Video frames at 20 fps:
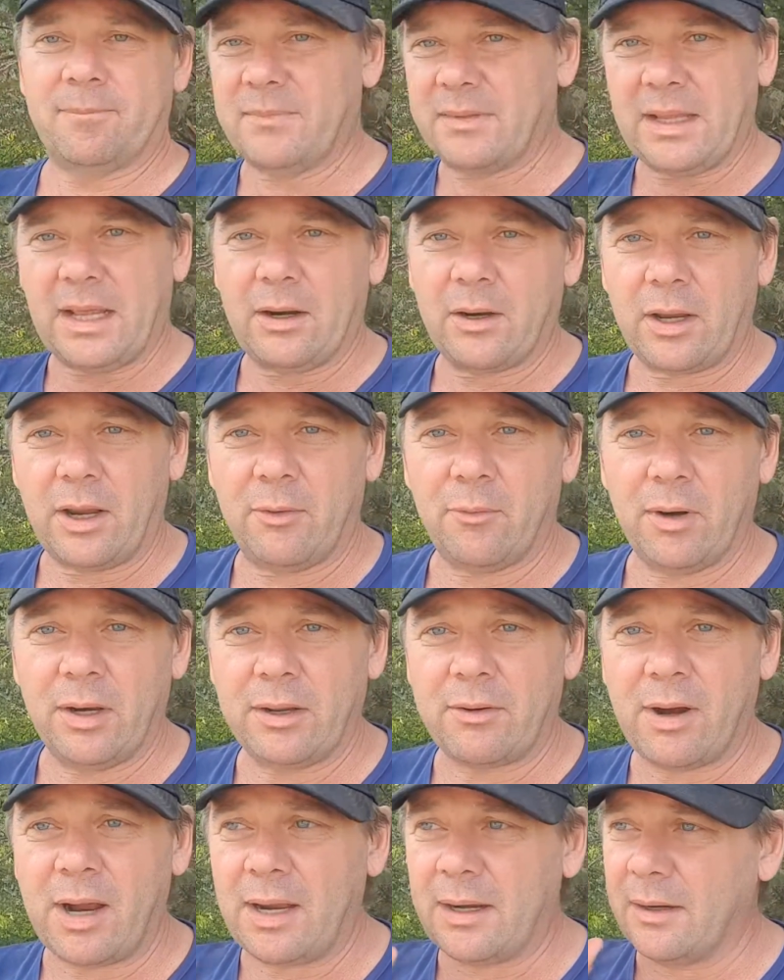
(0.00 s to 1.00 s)
That'll go really
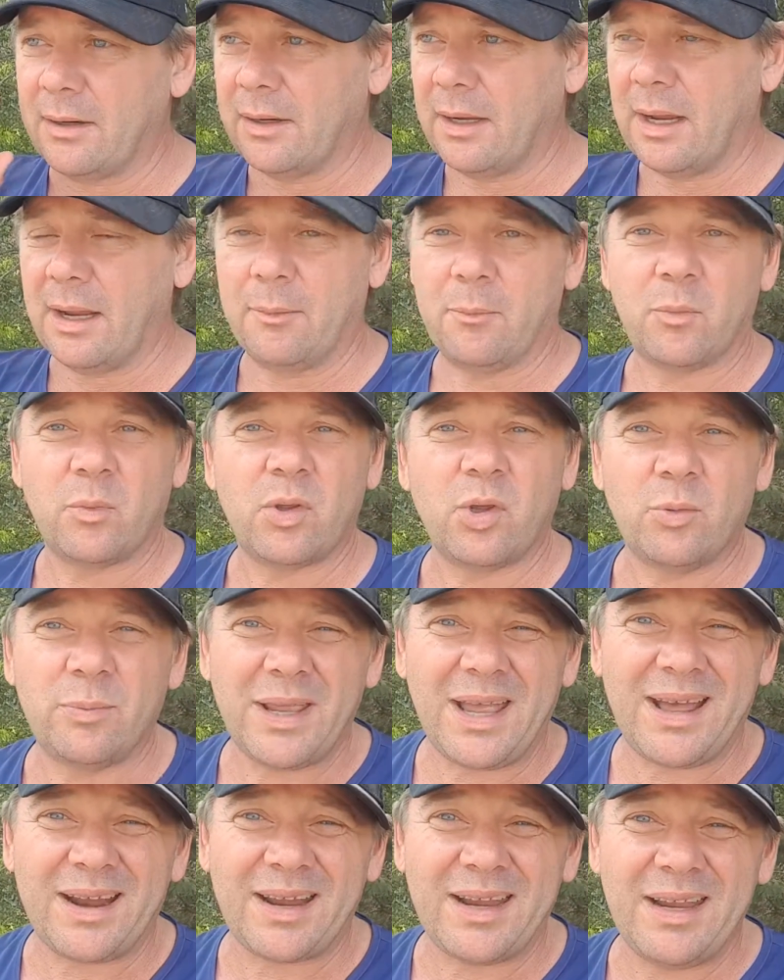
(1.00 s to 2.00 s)
great. You'll
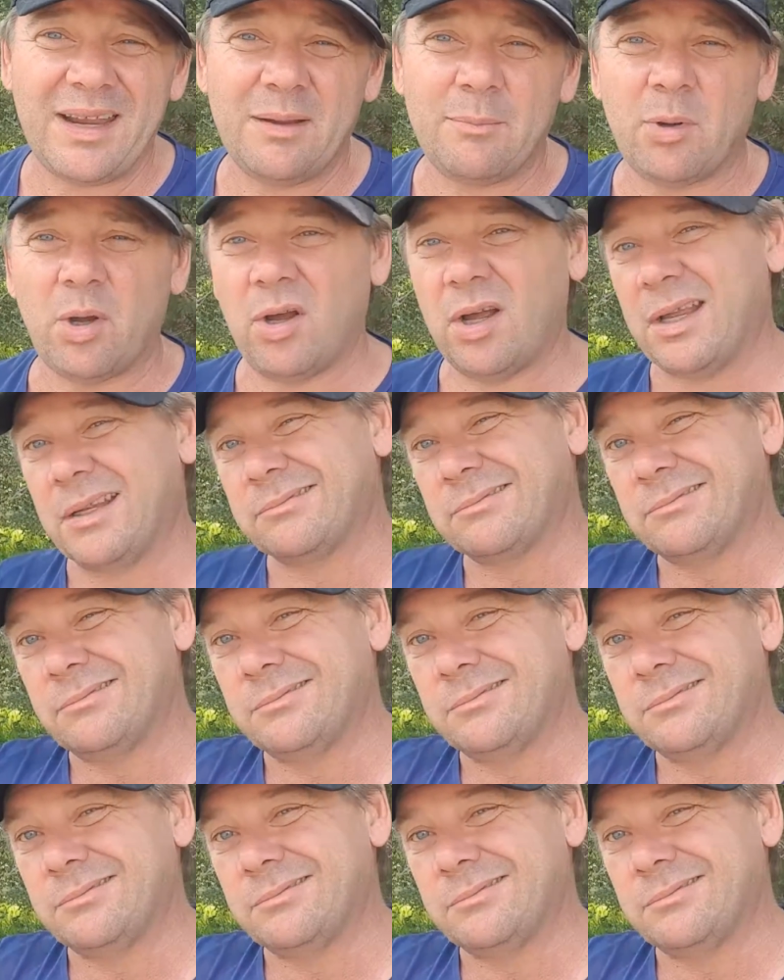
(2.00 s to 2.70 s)
be out of here by